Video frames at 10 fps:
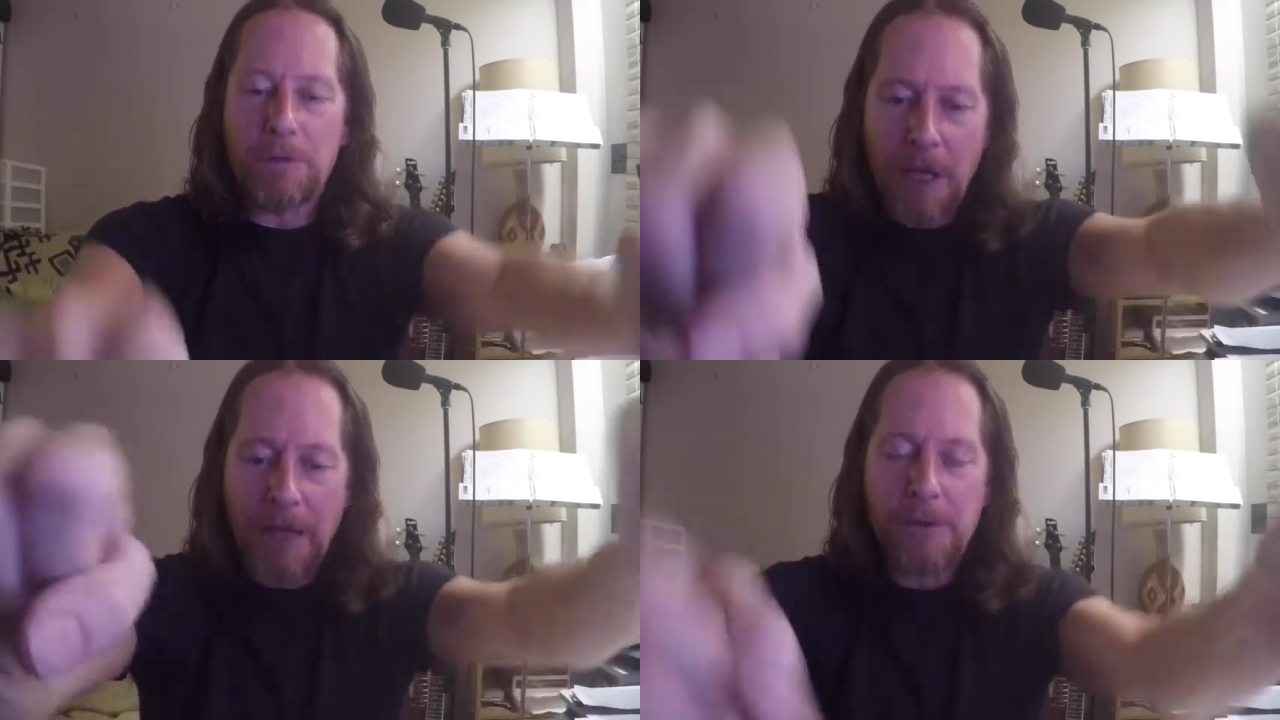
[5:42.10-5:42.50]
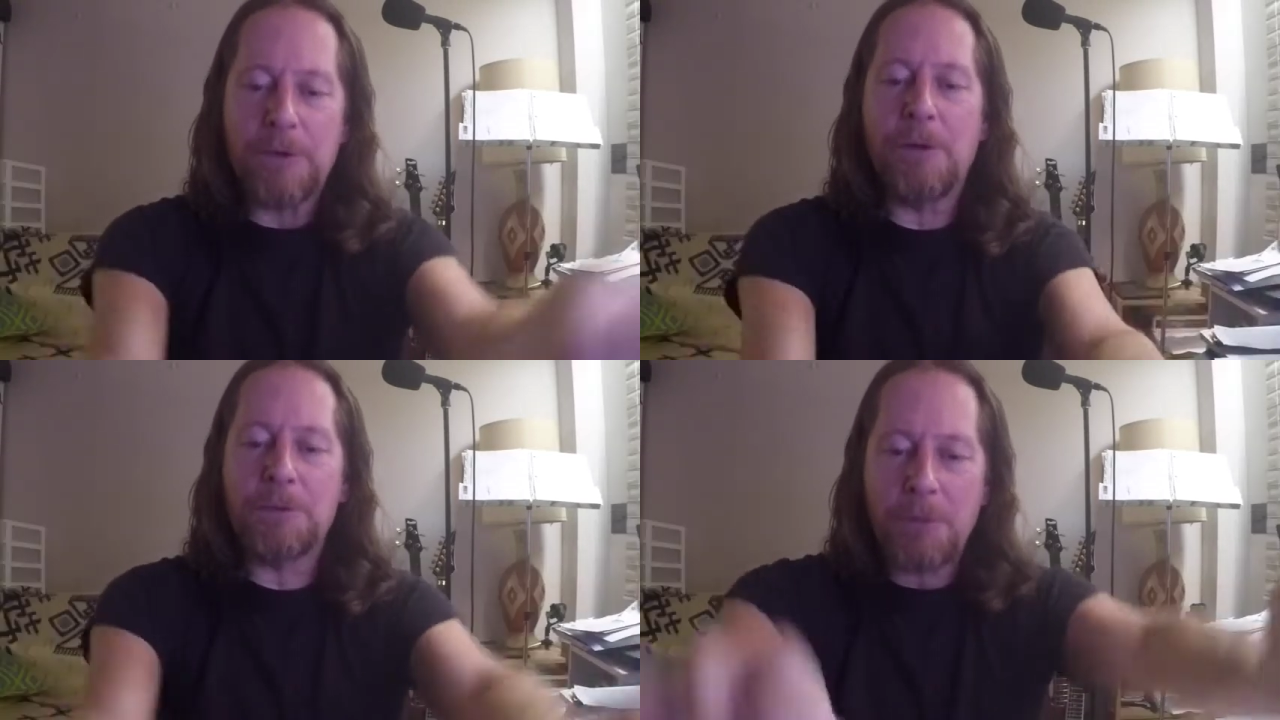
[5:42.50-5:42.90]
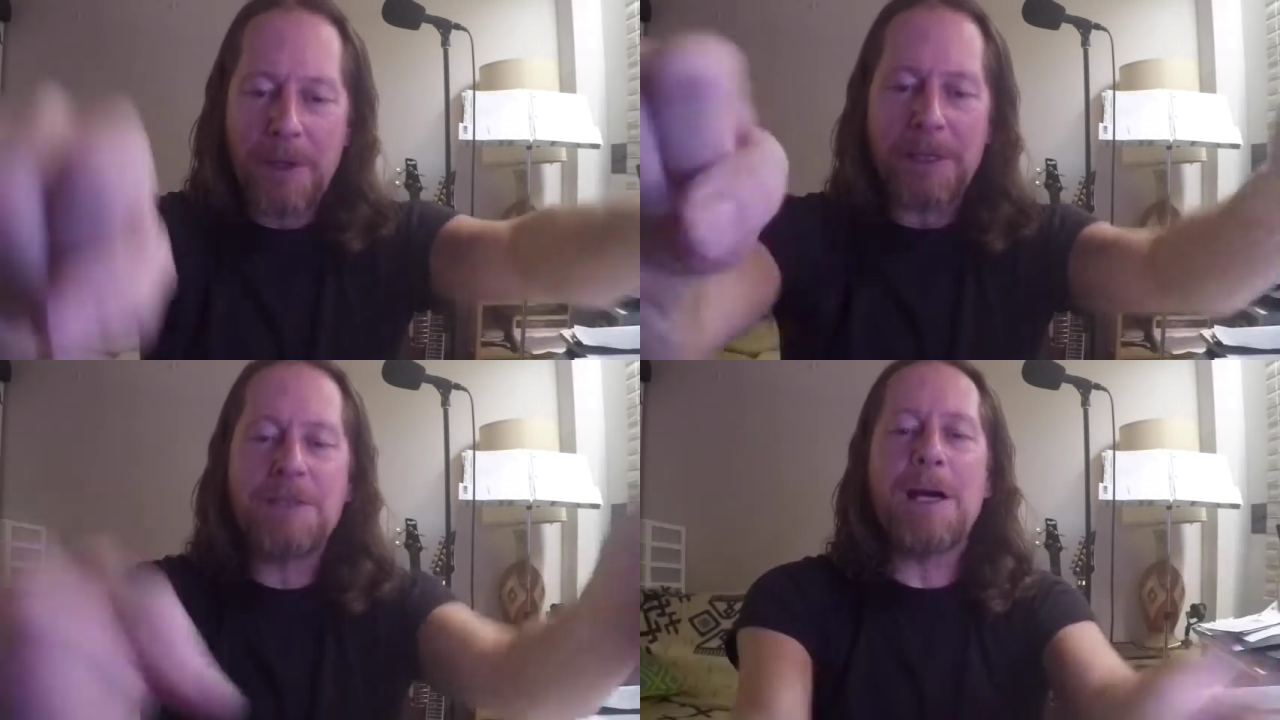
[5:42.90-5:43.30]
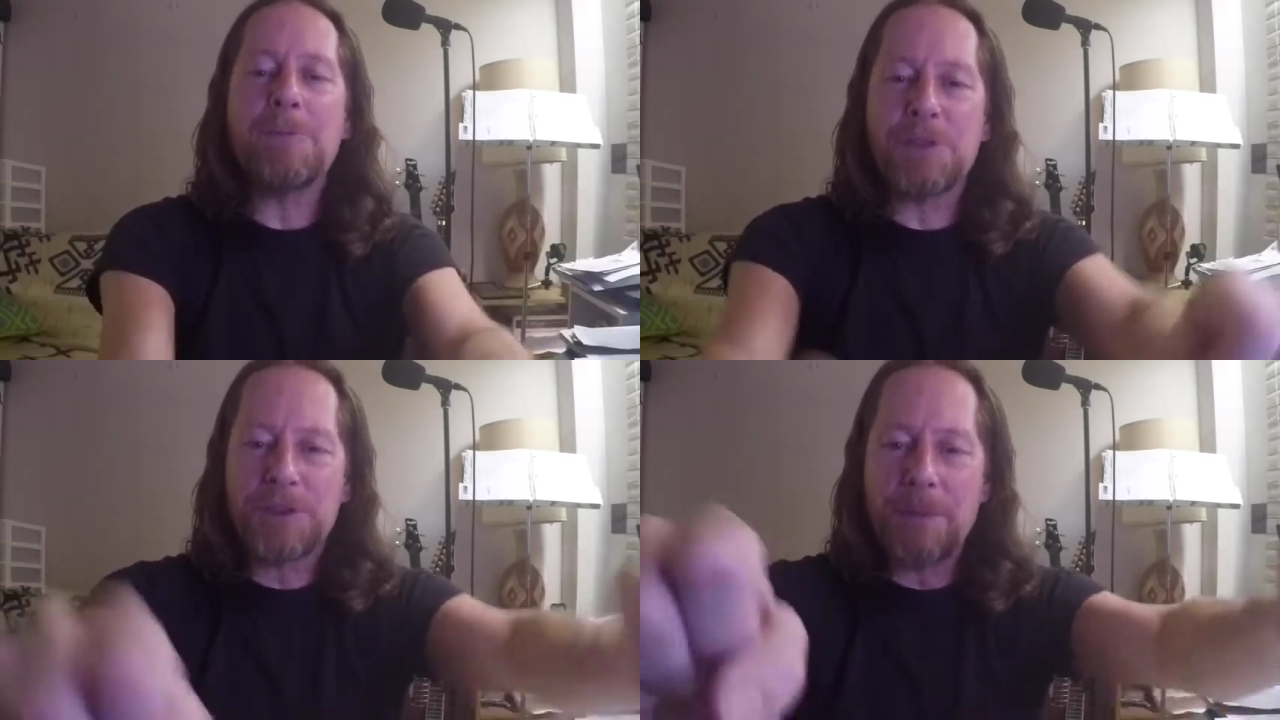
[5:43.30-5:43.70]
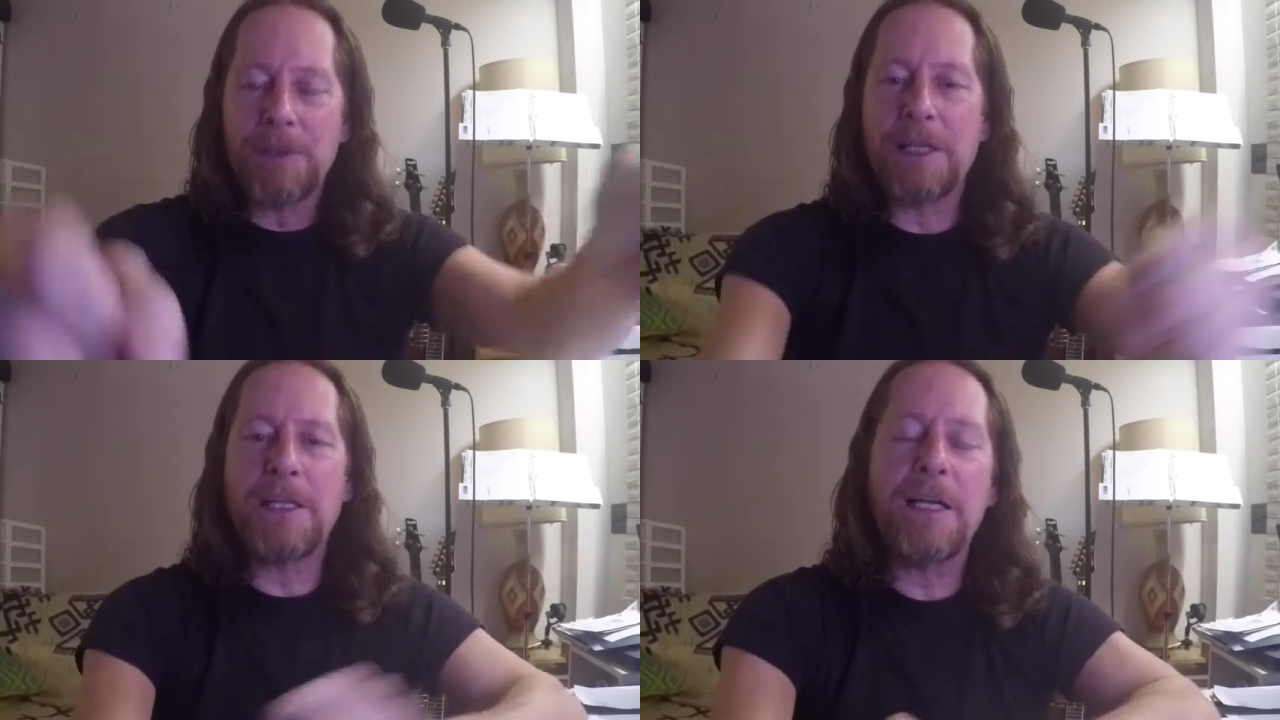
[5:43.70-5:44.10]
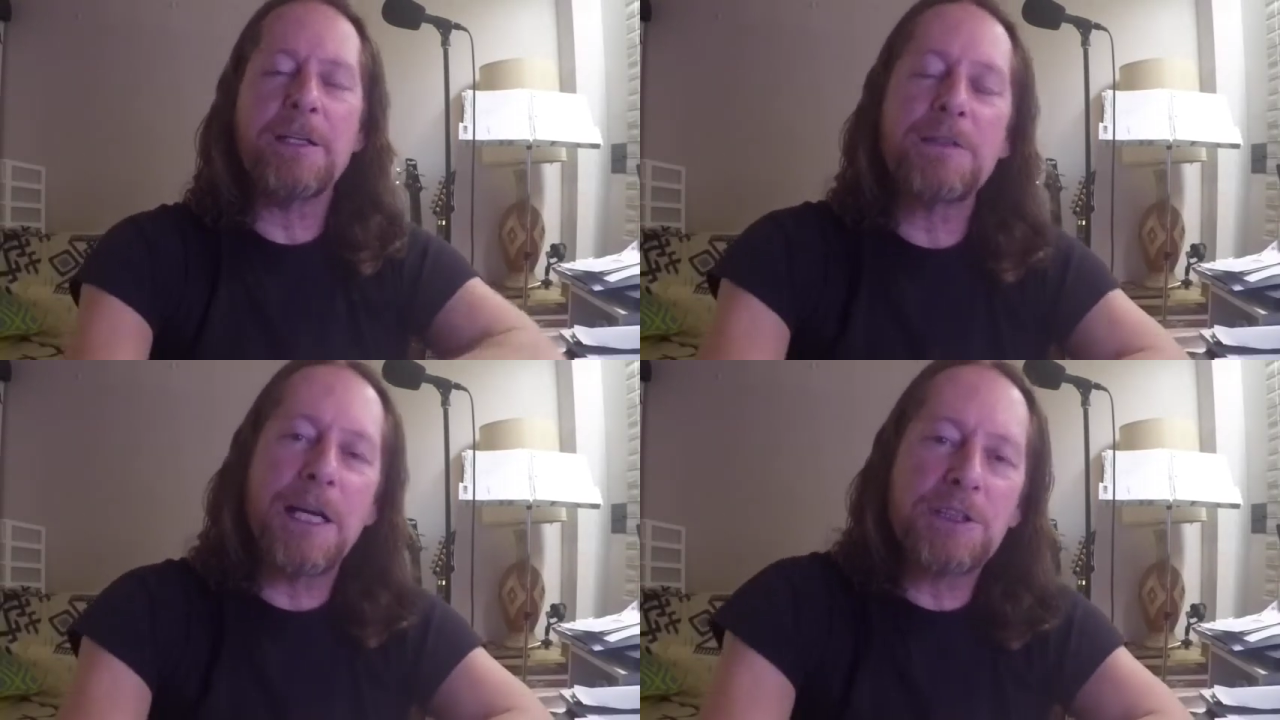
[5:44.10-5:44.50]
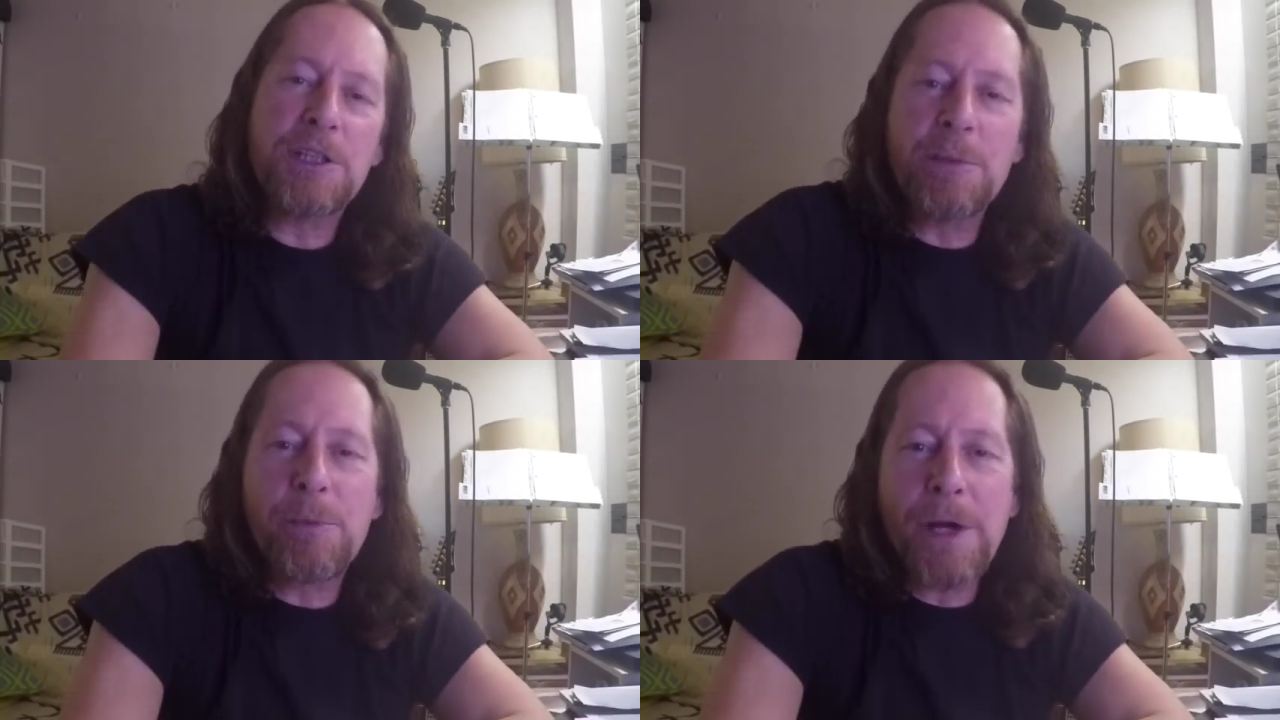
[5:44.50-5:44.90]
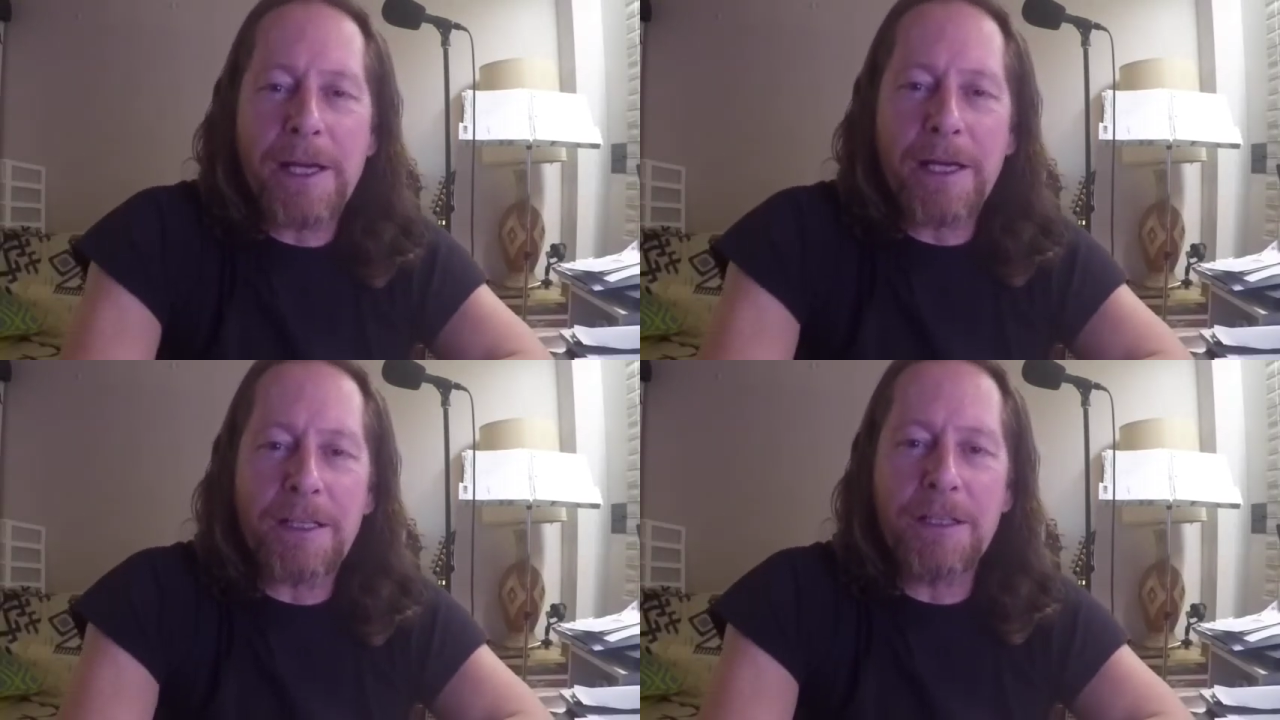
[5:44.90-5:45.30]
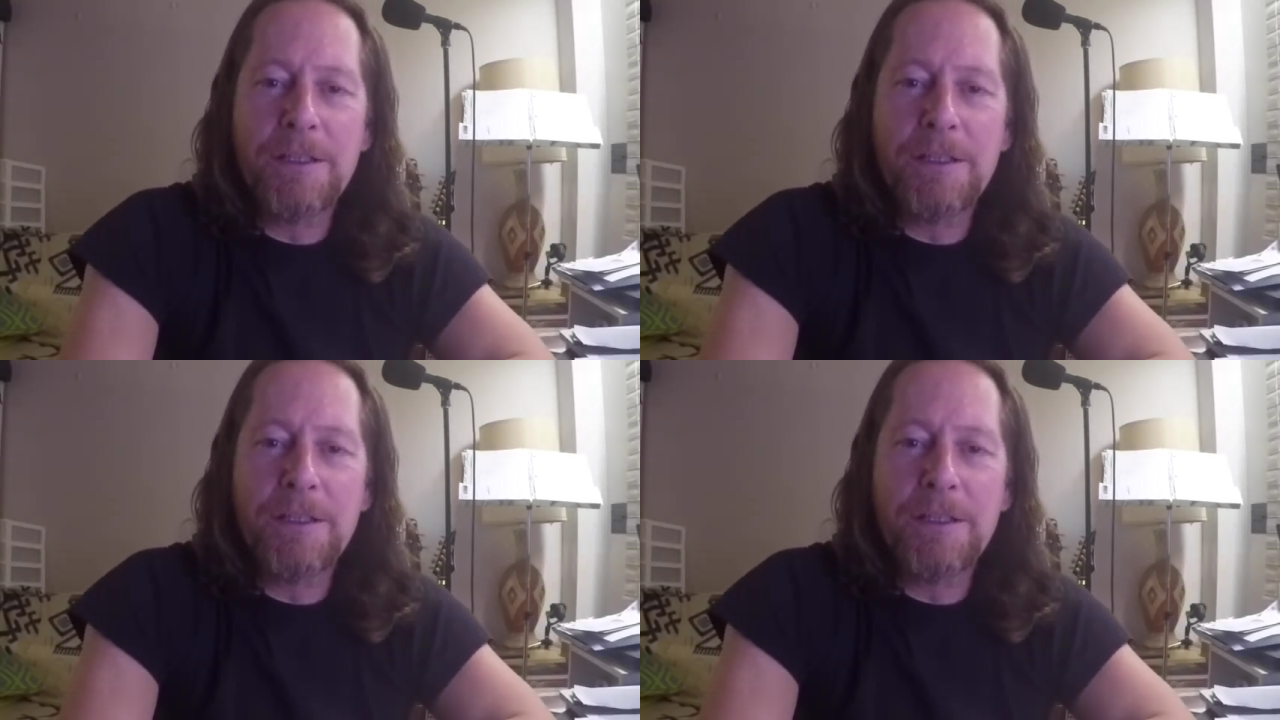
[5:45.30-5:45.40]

I don't know, 20 times or something like that, you'll actually break it.